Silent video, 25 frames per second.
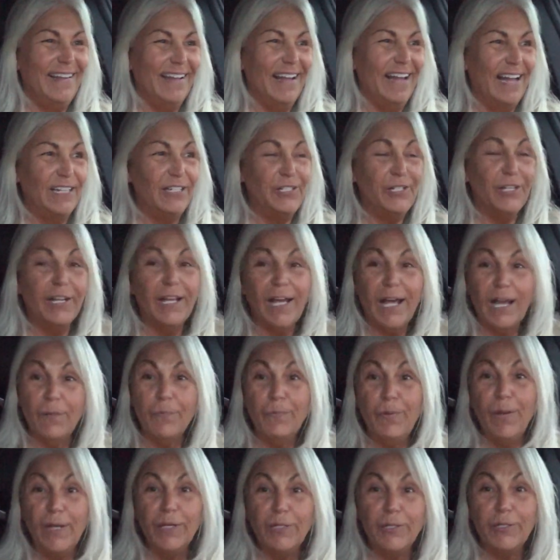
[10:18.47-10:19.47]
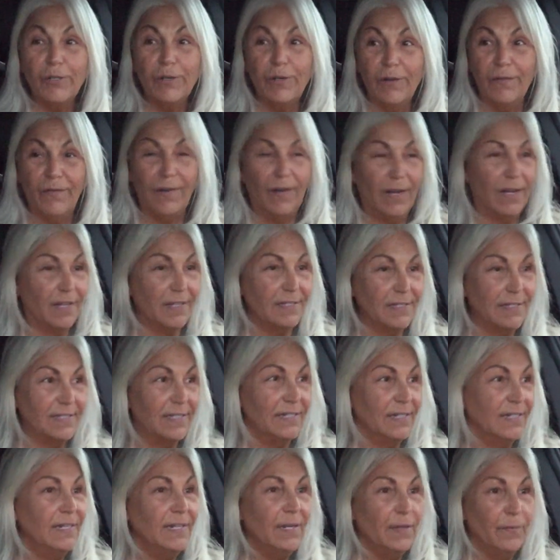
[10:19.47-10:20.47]
I should have got a picture of
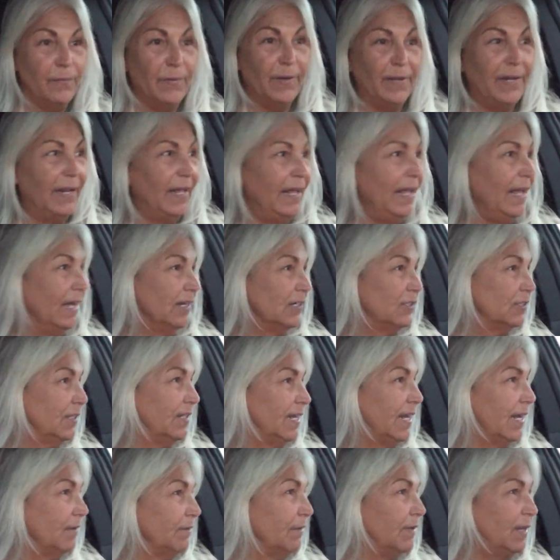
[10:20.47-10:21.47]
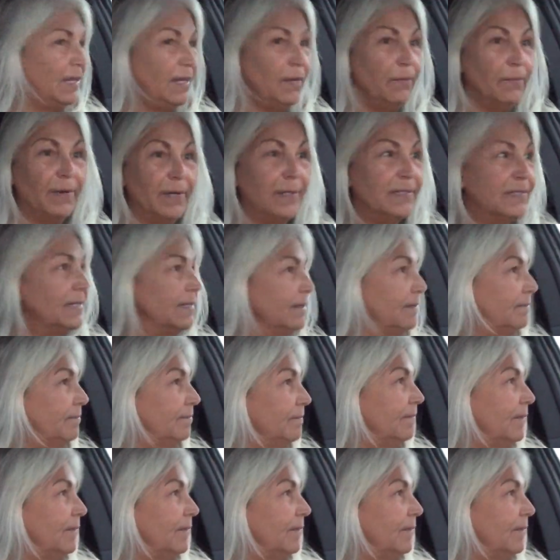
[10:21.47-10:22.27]
us, but actually I really wasn't